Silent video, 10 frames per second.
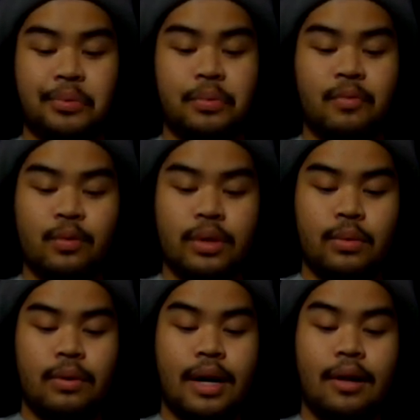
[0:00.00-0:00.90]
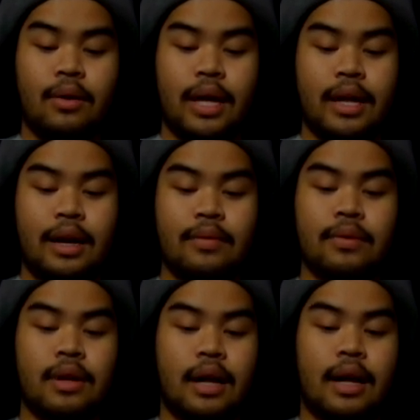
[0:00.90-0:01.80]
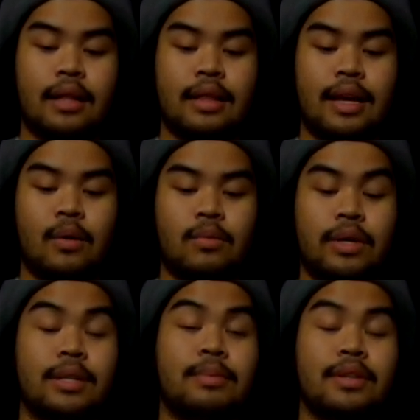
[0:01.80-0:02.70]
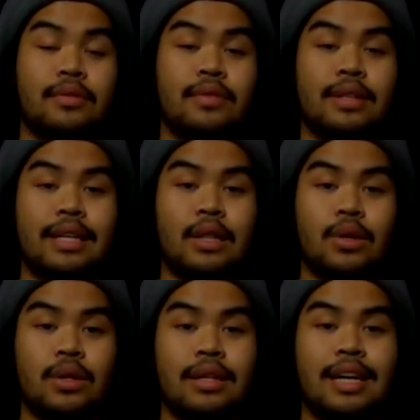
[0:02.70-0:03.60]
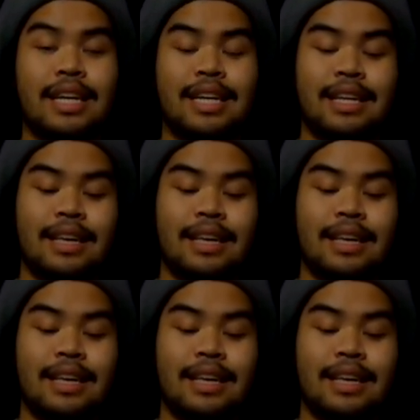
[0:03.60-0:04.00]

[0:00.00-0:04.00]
room for a little while, and I forgot, like, what specifically it looked like.